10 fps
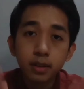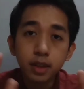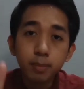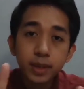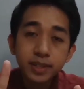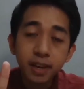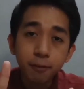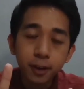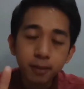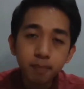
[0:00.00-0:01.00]
Number
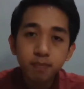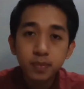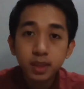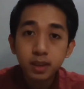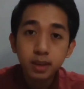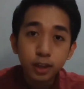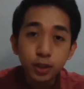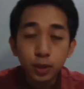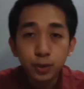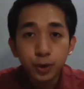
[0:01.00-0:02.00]
7
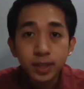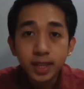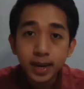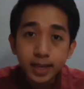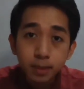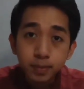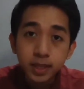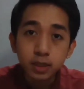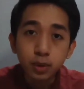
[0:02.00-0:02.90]
is to join the right peer